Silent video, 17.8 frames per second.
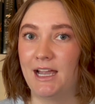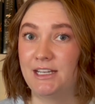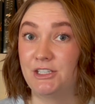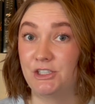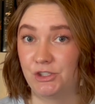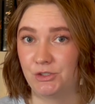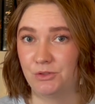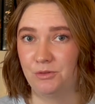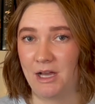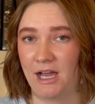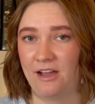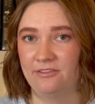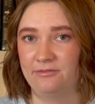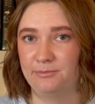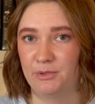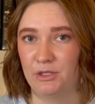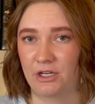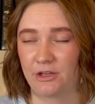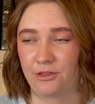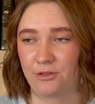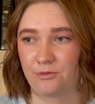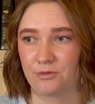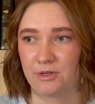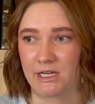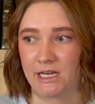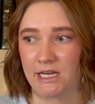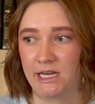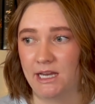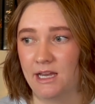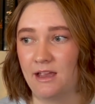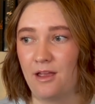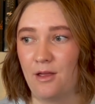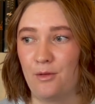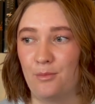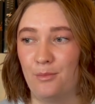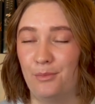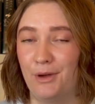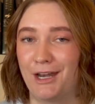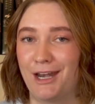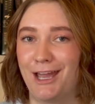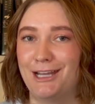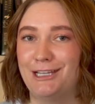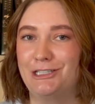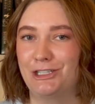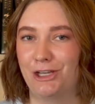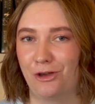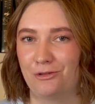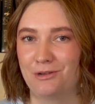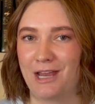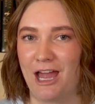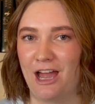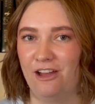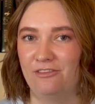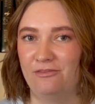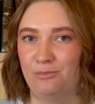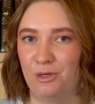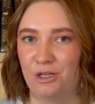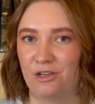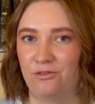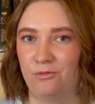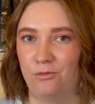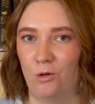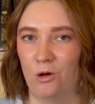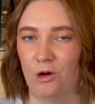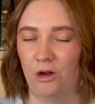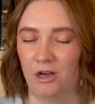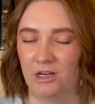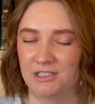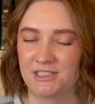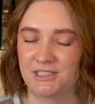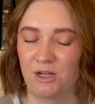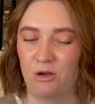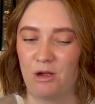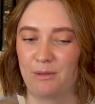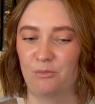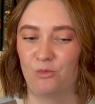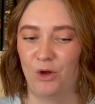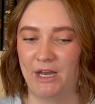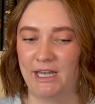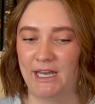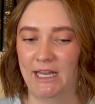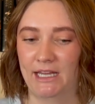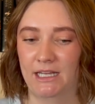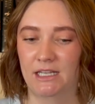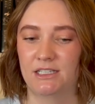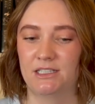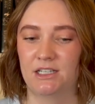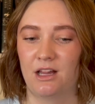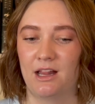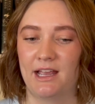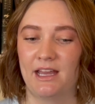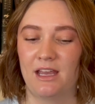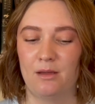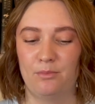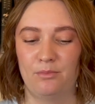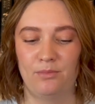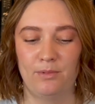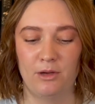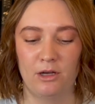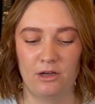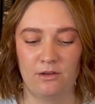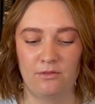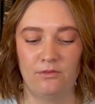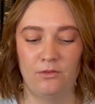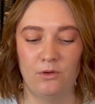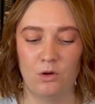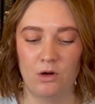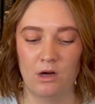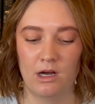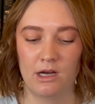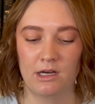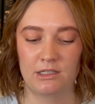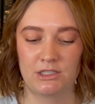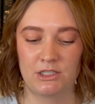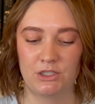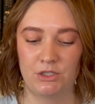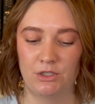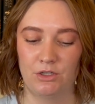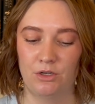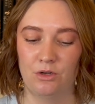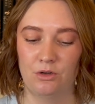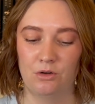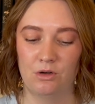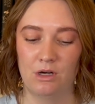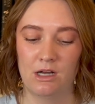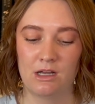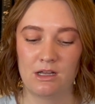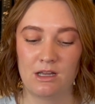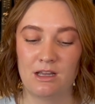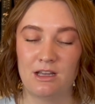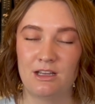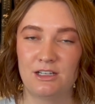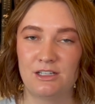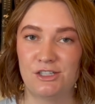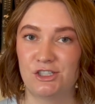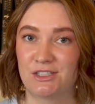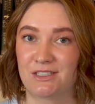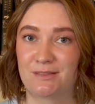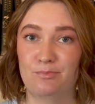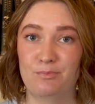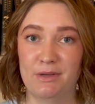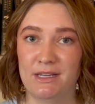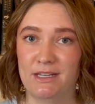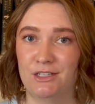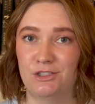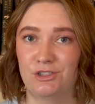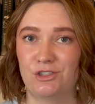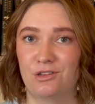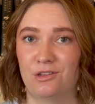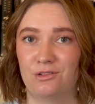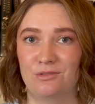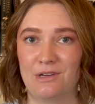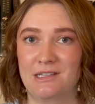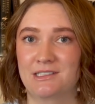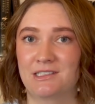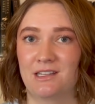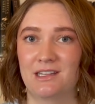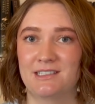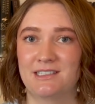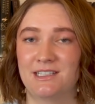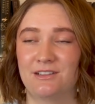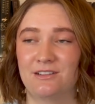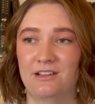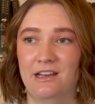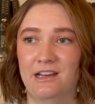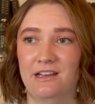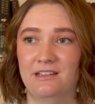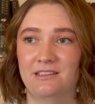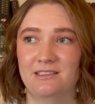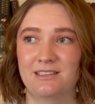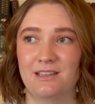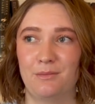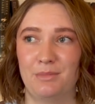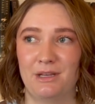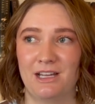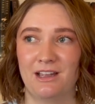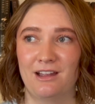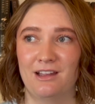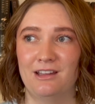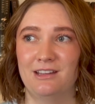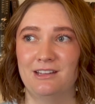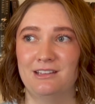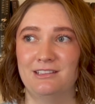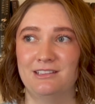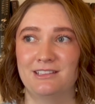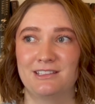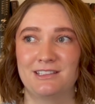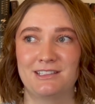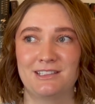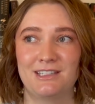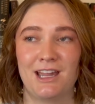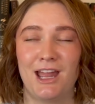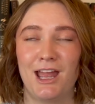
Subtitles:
do have book 3, but I don't have book 4, so I'm waiting until I get book 4 to just binge the rest of the series because